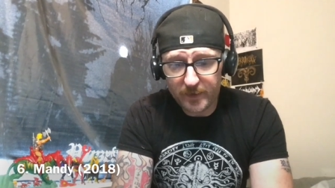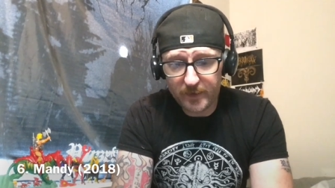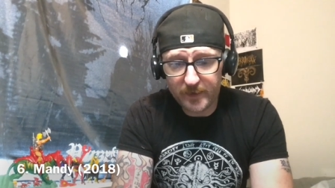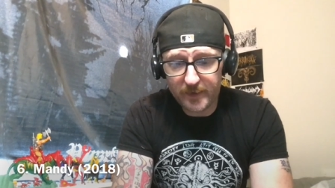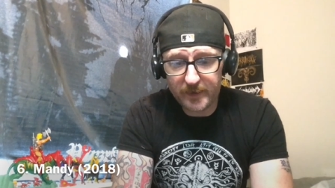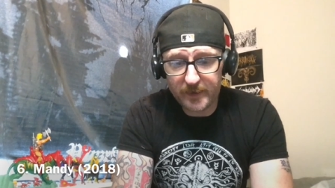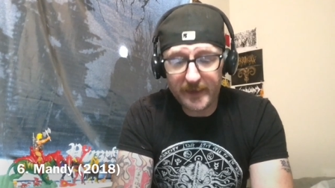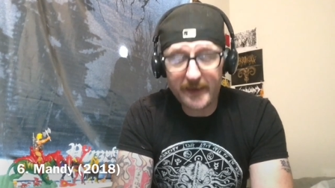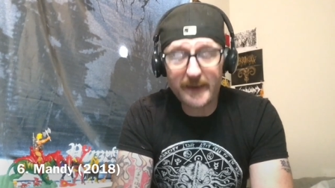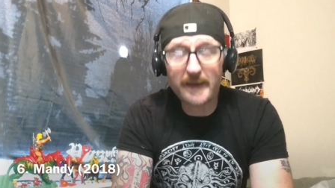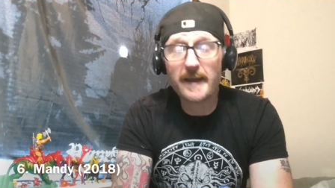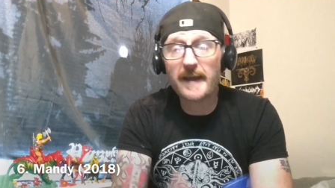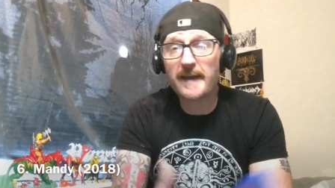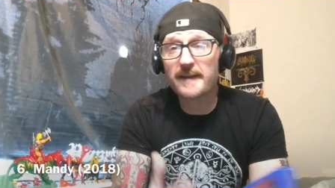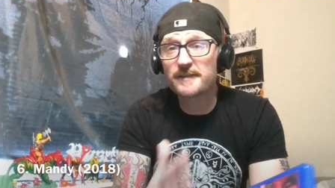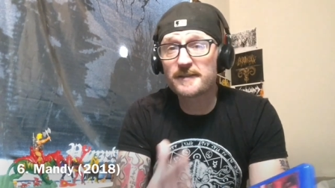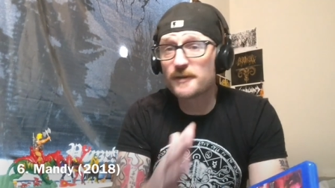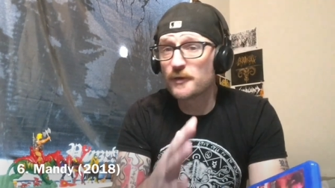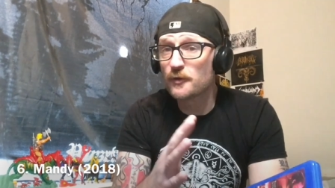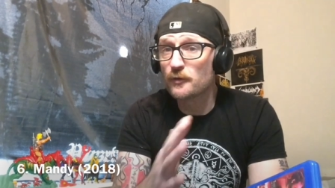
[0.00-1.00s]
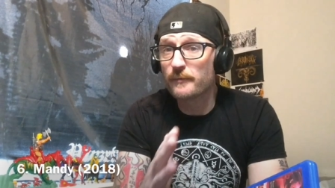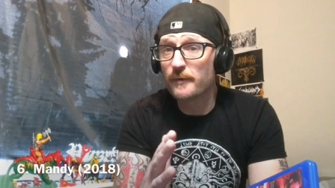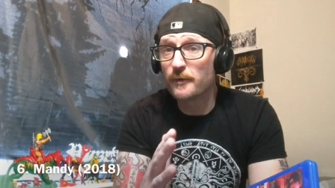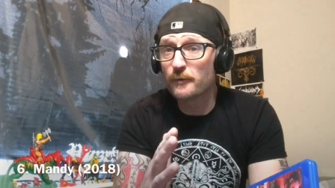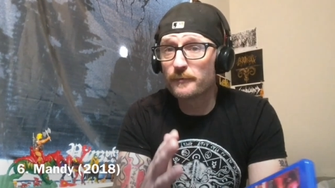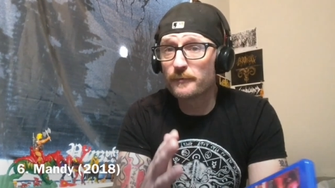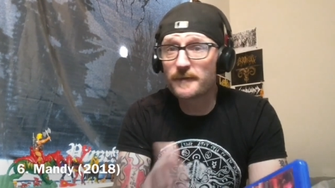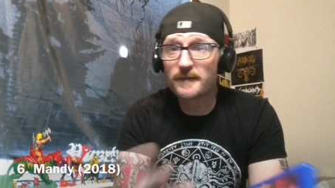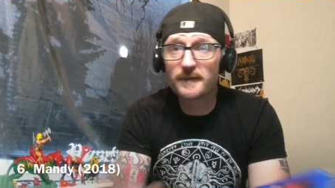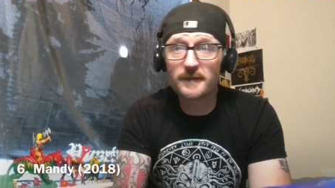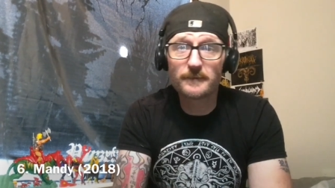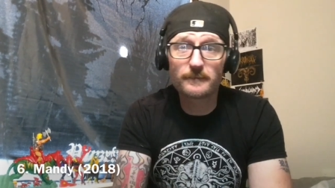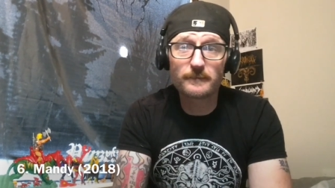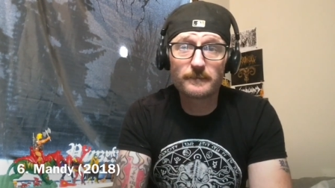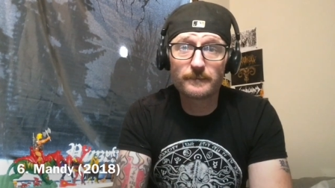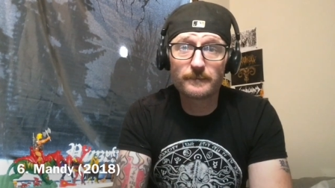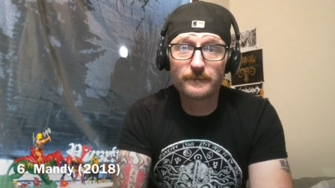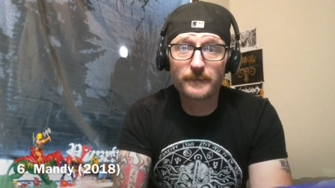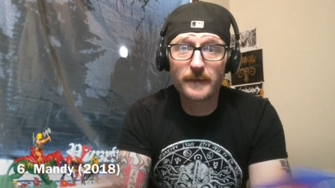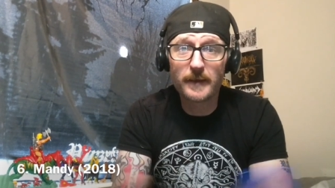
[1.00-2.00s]
uh, it has two moons,
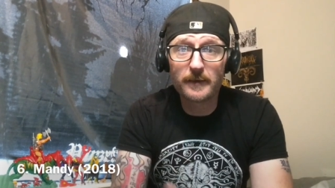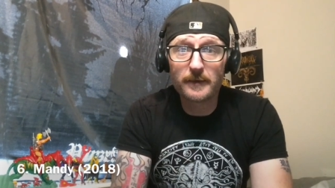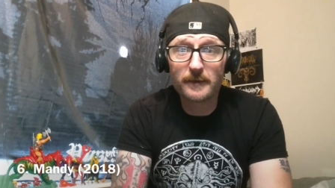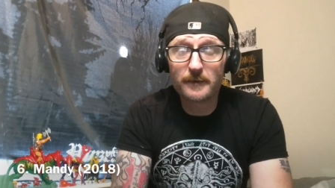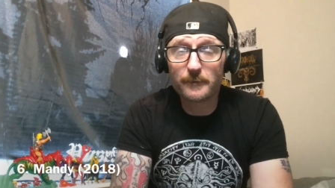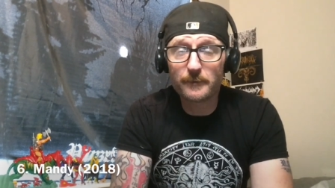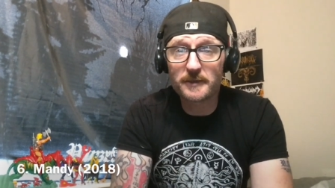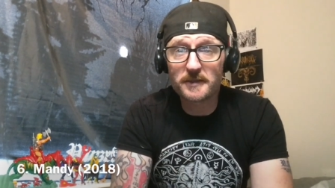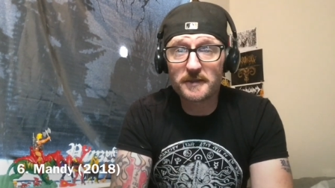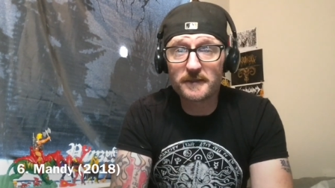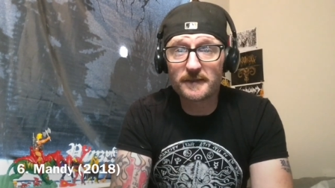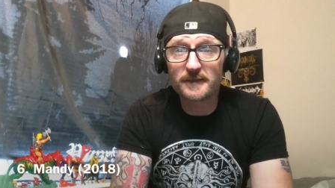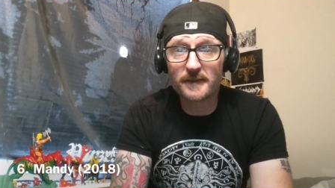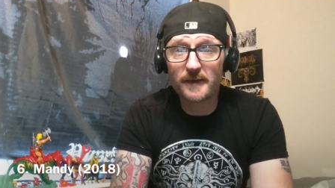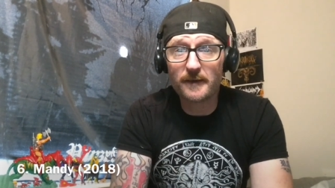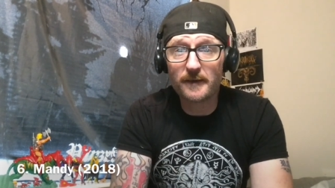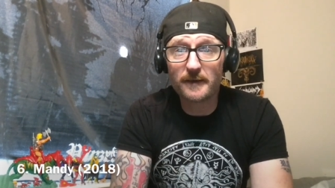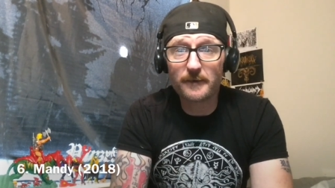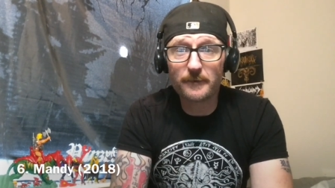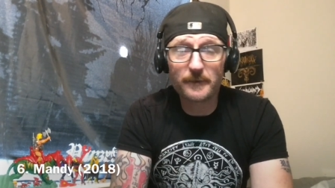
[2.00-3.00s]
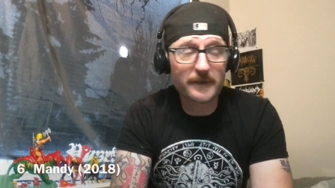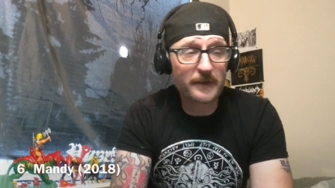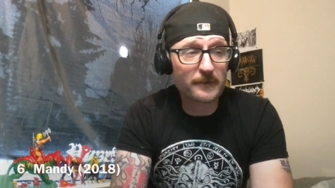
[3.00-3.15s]
which is uh,